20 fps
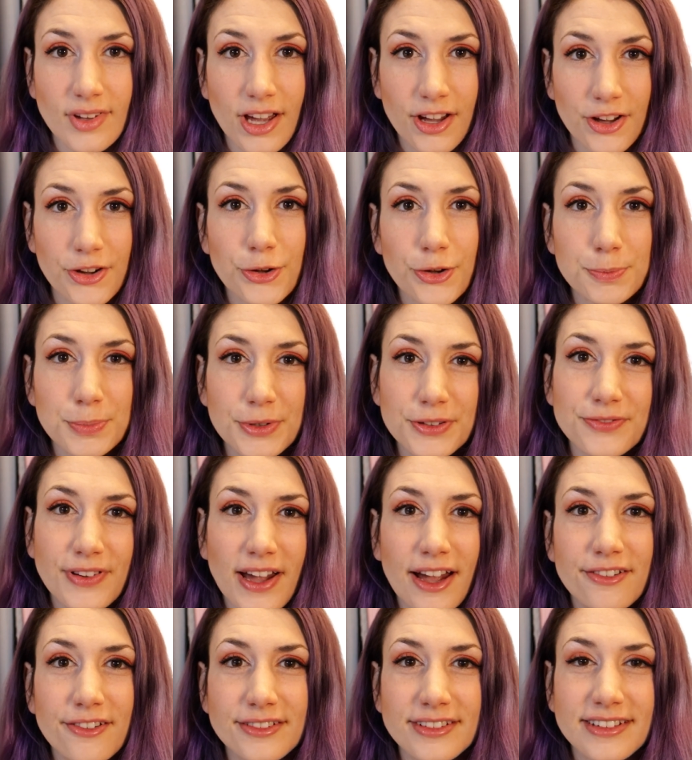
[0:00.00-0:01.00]
I hope you
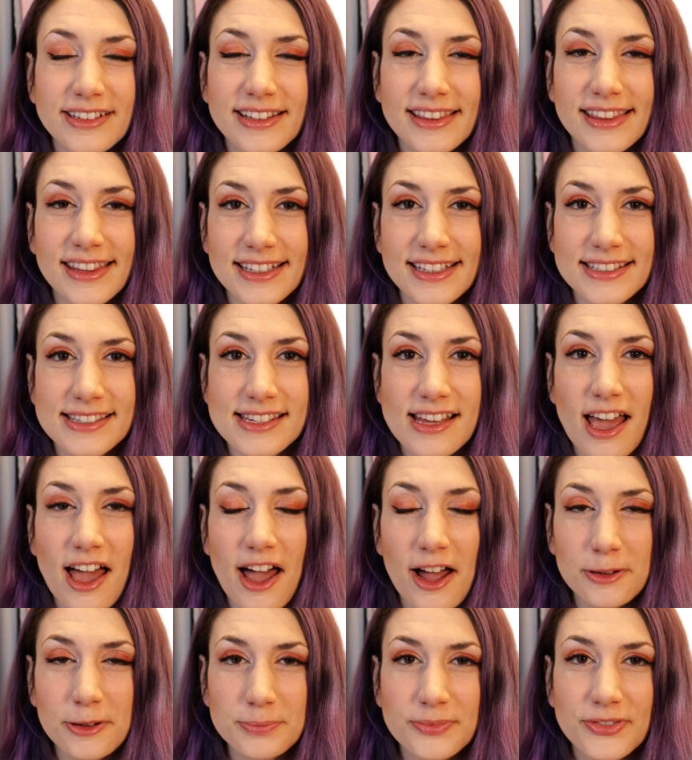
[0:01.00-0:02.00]
found this
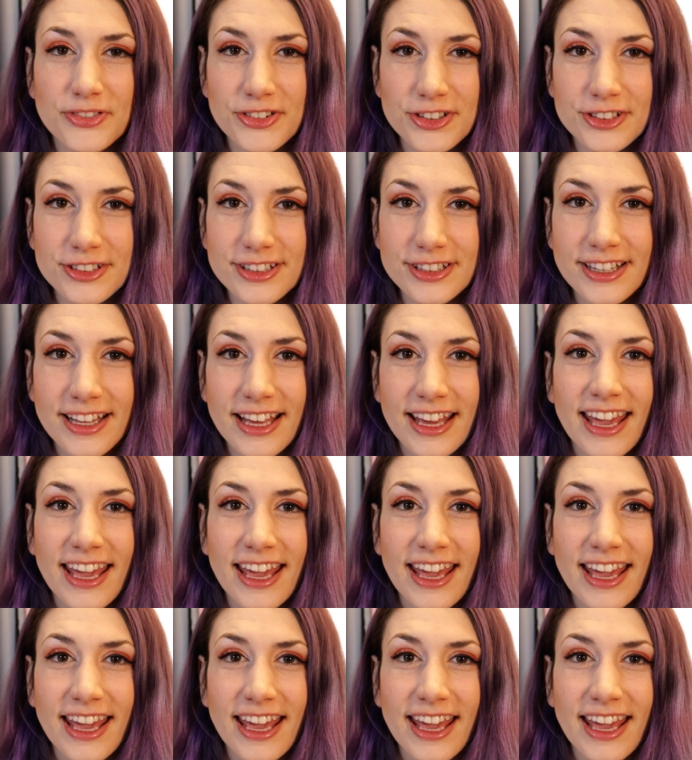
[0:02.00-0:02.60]
helpful.